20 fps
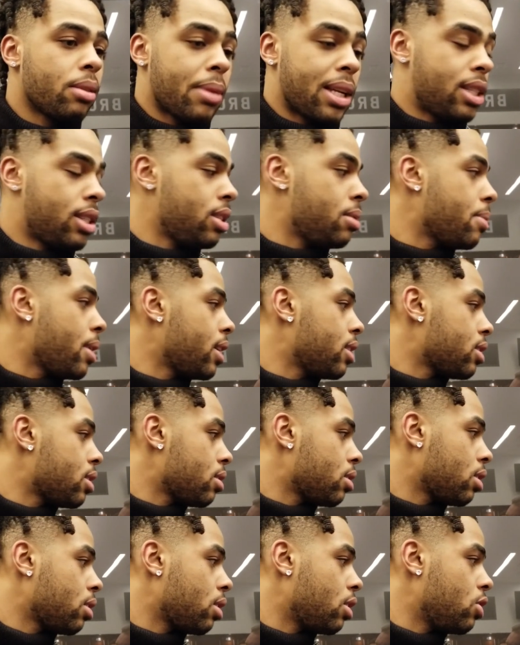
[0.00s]
My teammates,
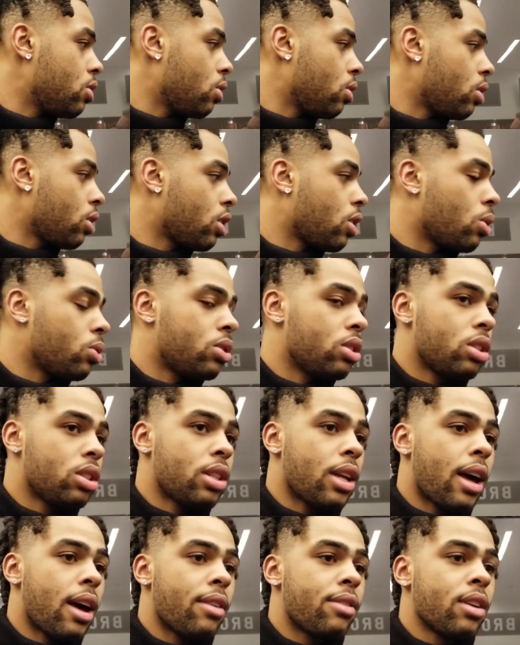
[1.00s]
you know, the coaching
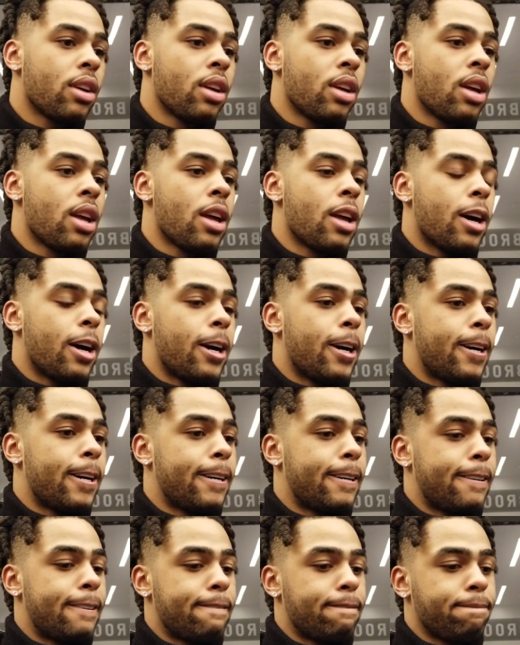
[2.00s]
staff.
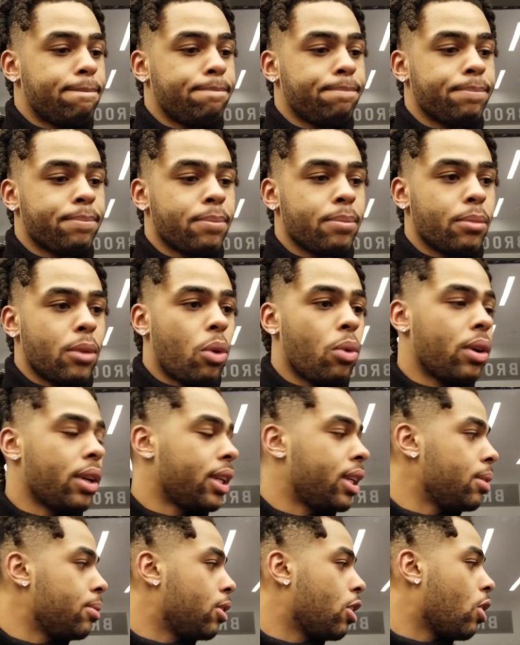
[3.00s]
Um, I want to
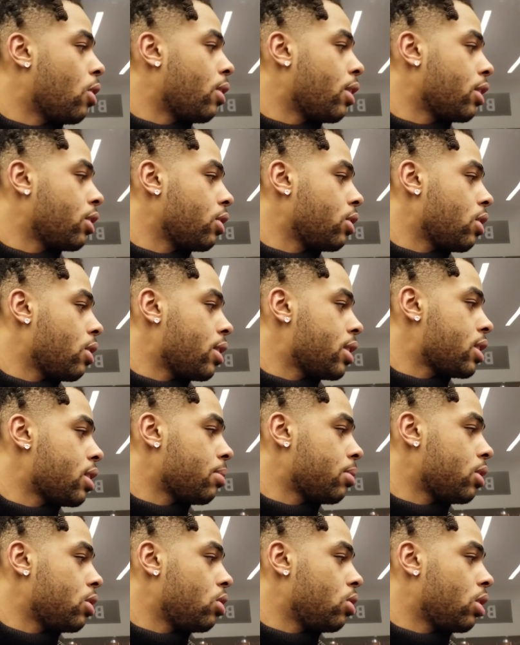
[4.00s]
keep going. You know, it's
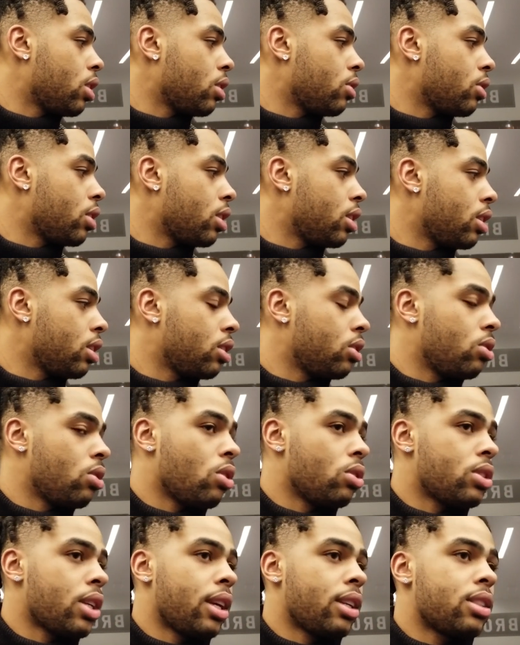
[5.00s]
something you can really, you
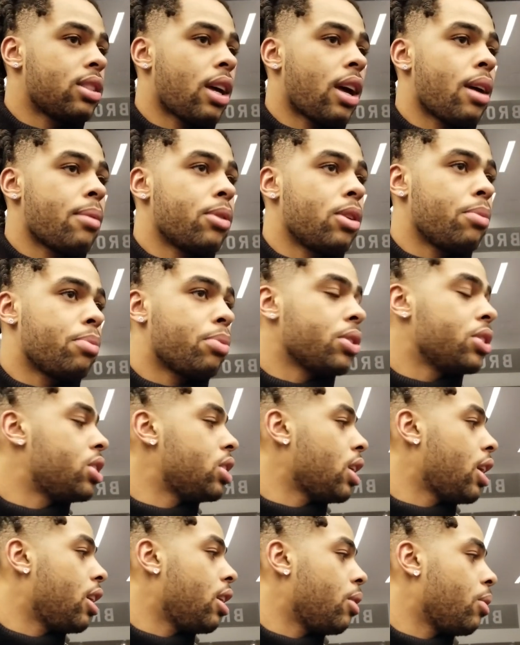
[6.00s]
know, take time and
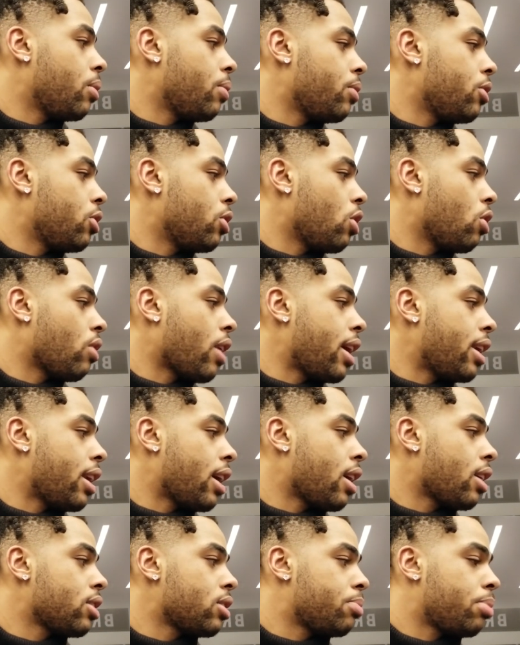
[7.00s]
appreciate it. You know, right
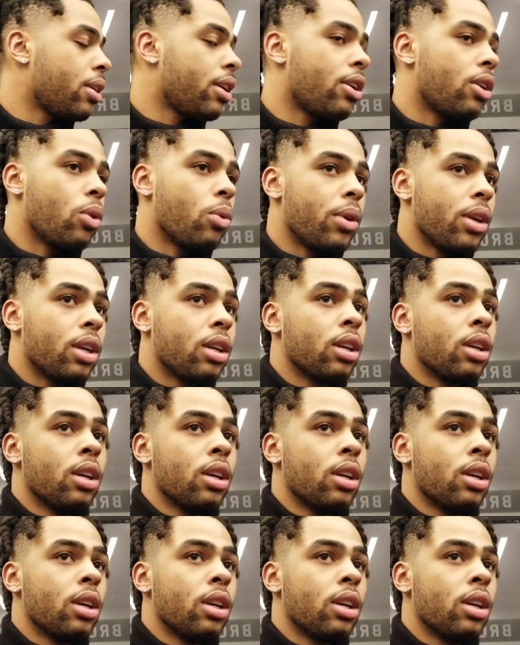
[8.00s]
now it's Player of the Week.